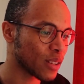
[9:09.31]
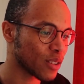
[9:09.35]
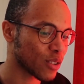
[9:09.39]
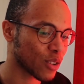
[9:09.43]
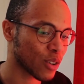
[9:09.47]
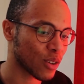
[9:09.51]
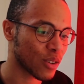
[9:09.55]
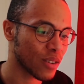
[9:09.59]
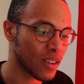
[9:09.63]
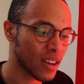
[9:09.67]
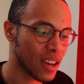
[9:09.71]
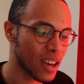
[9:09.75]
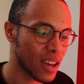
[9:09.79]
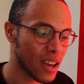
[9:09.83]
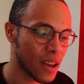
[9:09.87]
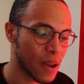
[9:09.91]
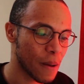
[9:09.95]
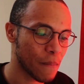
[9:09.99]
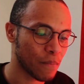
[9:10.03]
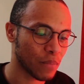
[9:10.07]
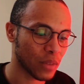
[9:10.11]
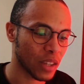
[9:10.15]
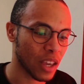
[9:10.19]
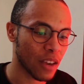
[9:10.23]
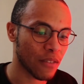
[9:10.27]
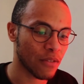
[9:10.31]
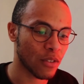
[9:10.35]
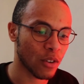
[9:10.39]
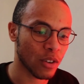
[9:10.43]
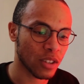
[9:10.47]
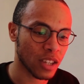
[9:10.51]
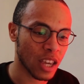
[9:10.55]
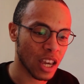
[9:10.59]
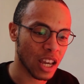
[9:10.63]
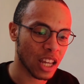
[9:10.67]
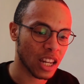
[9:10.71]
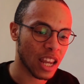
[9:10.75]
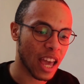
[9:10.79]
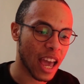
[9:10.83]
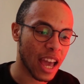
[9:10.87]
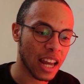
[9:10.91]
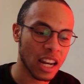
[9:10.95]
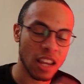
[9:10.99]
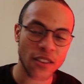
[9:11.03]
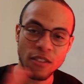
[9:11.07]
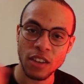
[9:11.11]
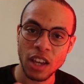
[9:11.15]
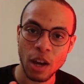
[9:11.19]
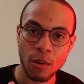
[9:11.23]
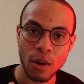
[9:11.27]
So if you've taken
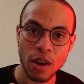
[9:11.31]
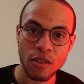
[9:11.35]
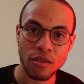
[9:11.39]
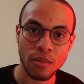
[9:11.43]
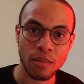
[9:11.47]
anything away